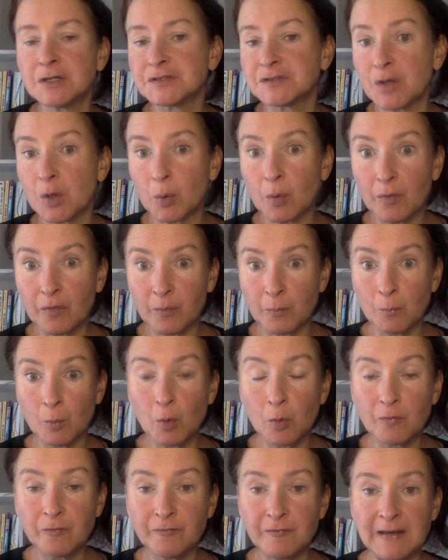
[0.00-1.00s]
So the
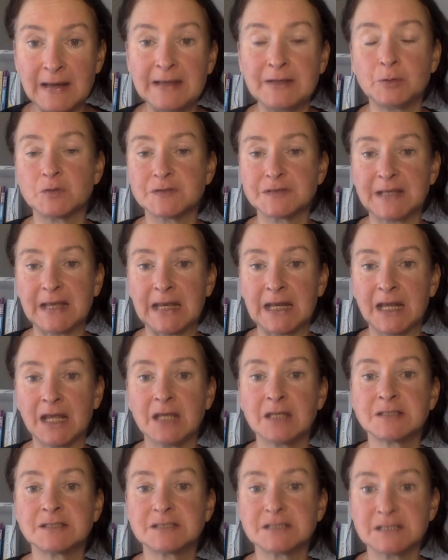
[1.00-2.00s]
more fair your skin
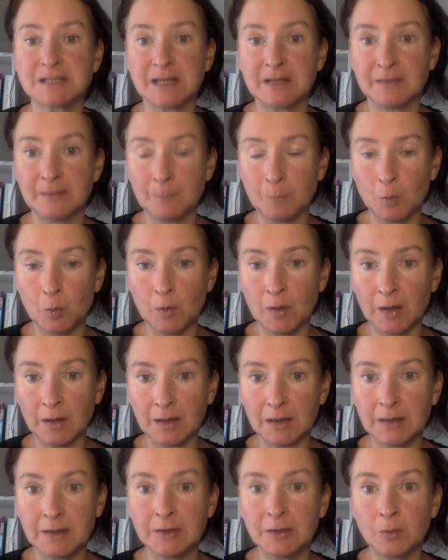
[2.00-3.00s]
is, then the more
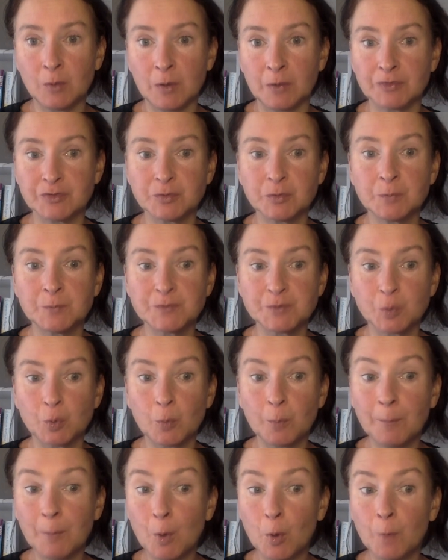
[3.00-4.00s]
likely you are to
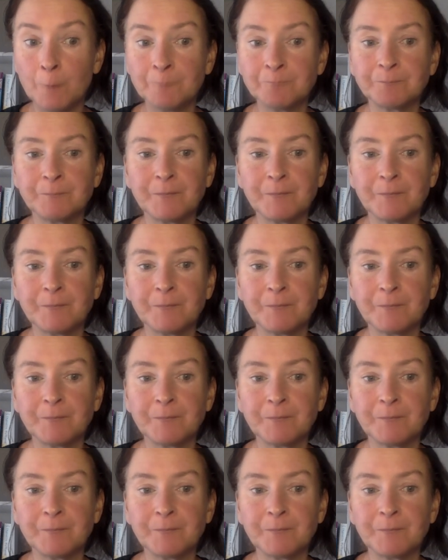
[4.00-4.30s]
absorb more.